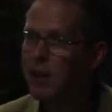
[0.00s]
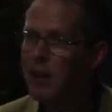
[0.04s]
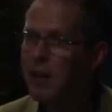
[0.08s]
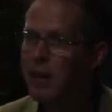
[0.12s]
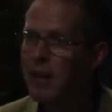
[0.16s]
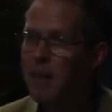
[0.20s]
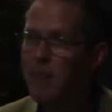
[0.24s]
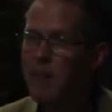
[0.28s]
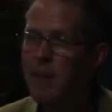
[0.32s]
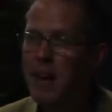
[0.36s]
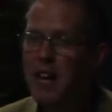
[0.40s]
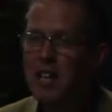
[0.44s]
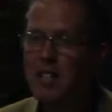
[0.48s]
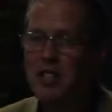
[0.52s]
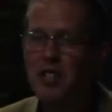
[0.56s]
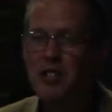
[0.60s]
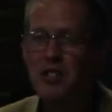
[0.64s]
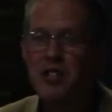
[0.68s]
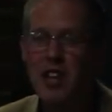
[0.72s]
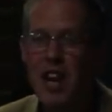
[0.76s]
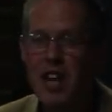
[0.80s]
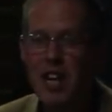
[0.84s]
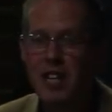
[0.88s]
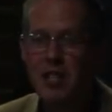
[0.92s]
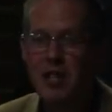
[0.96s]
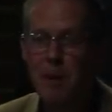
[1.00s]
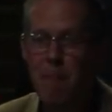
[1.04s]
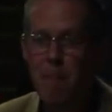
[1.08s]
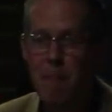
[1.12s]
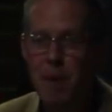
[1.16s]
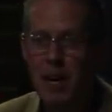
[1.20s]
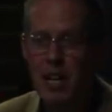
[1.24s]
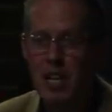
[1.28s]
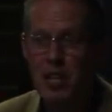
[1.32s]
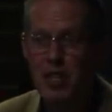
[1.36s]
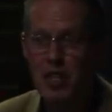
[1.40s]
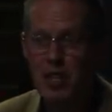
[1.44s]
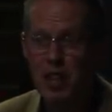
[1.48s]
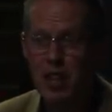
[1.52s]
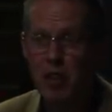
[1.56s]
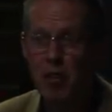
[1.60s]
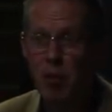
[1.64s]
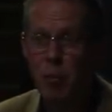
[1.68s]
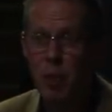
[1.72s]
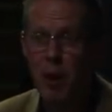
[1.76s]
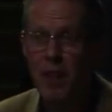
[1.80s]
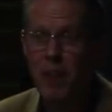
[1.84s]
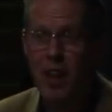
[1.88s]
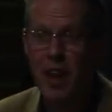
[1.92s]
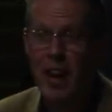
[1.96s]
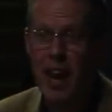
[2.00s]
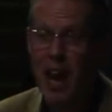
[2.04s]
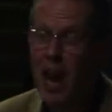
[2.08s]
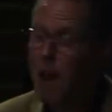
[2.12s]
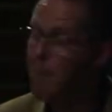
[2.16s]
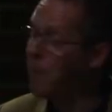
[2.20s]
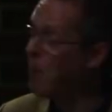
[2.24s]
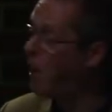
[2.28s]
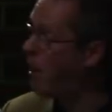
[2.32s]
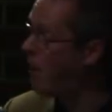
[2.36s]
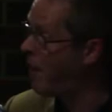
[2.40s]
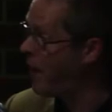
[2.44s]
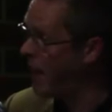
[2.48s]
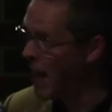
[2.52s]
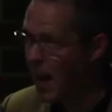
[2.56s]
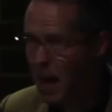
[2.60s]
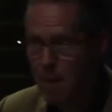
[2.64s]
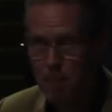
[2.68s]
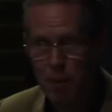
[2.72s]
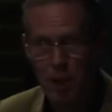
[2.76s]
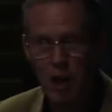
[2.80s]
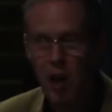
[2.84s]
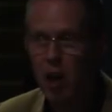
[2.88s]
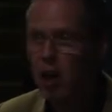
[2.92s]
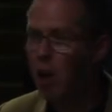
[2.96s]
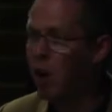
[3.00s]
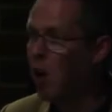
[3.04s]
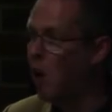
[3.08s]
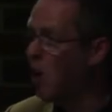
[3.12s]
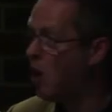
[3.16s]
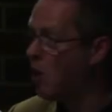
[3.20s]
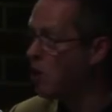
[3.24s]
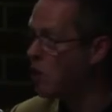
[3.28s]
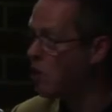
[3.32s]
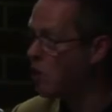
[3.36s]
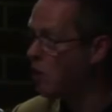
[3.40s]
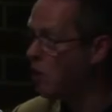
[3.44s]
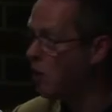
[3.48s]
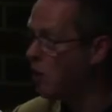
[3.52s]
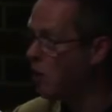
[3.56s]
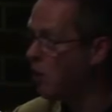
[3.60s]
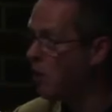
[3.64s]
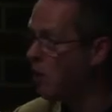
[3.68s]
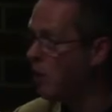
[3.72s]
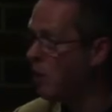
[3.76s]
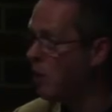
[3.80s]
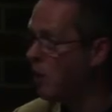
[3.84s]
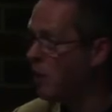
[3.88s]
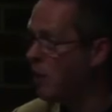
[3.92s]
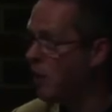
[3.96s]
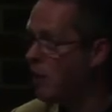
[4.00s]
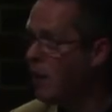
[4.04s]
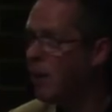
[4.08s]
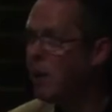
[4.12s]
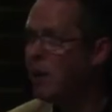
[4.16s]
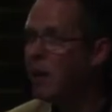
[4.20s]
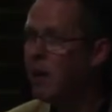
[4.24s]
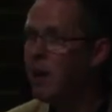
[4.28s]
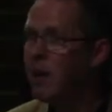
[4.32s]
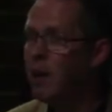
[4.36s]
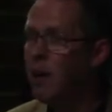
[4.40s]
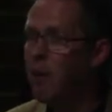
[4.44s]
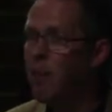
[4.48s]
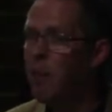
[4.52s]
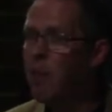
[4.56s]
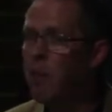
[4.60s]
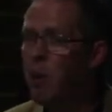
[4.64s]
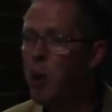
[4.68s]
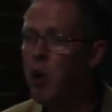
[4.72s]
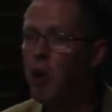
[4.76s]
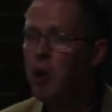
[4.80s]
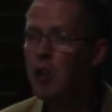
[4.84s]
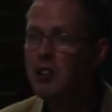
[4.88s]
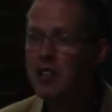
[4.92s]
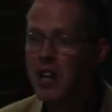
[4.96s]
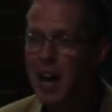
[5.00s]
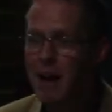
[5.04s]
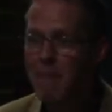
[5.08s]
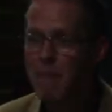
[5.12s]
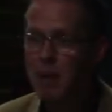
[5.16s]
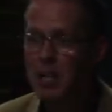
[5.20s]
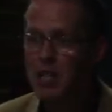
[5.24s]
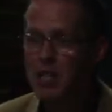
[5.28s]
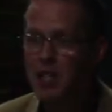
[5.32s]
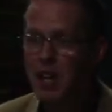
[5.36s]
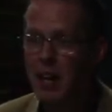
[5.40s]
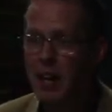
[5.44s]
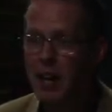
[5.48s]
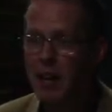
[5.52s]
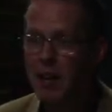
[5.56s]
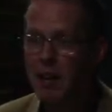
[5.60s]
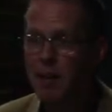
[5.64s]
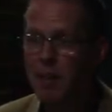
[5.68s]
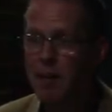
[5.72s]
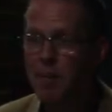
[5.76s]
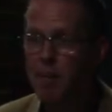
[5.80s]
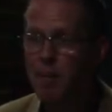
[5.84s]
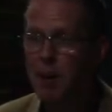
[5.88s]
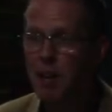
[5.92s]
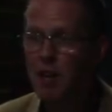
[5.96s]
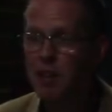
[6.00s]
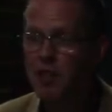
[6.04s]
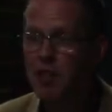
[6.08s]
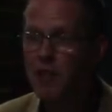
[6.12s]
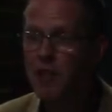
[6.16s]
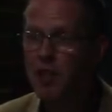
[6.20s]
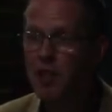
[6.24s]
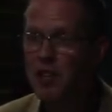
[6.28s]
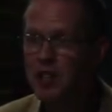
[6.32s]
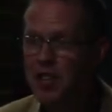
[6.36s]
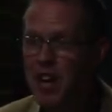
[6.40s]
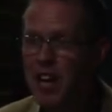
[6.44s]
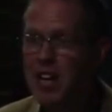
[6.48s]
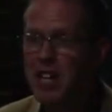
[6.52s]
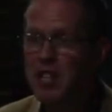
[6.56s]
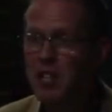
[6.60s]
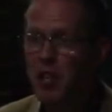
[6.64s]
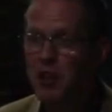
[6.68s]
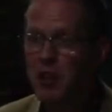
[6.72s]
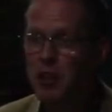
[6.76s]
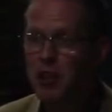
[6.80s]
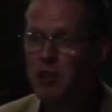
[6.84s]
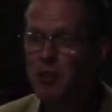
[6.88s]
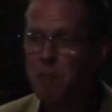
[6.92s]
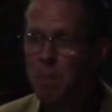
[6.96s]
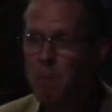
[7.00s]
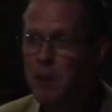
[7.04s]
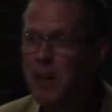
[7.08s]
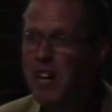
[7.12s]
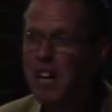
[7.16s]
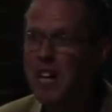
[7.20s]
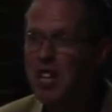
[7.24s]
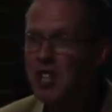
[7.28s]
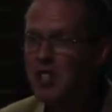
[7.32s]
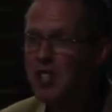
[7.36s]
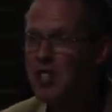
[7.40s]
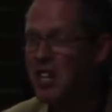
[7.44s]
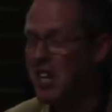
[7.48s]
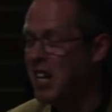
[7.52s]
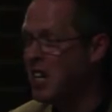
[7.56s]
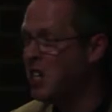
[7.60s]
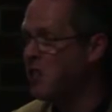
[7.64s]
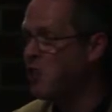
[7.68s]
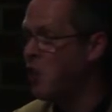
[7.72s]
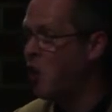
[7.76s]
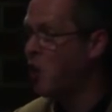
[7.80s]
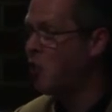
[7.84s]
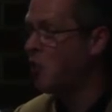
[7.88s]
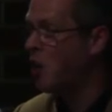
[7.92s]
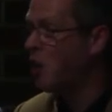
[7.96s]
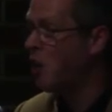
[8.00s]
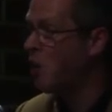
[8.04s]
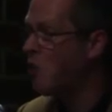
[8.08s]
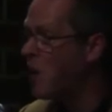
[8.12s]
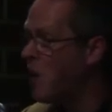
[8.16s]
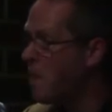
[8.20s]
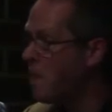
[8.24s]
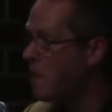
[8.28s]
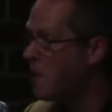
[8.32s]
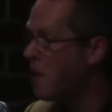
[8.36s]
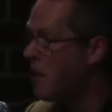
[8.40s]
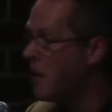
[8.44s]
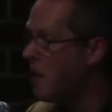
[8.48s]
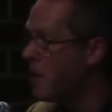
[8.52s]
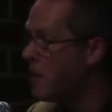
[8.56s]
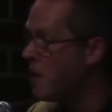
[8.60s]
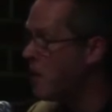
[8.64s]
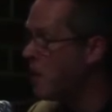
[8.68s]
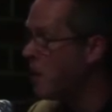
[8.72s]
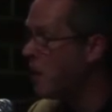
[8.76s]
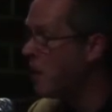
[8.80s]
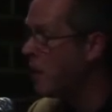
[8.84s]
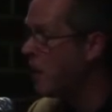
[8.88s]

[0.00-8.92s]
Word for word: It makes data breaches, when they happen, and they happen a lot, more damaging. Because if the data that's breached is not encrypted,